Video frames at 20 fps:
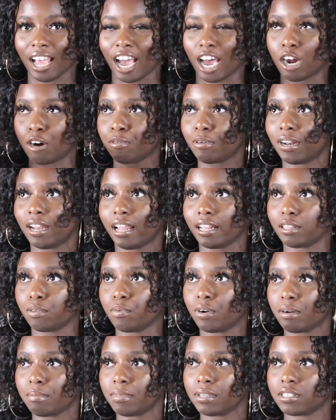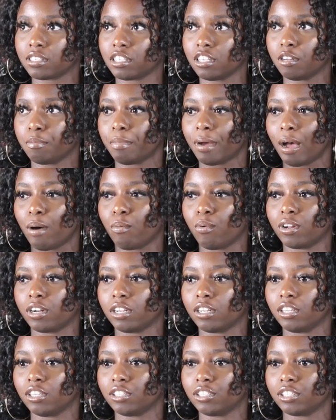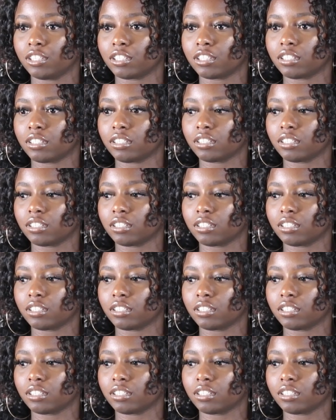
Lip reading: I don't really like to wear muscular, but I want to look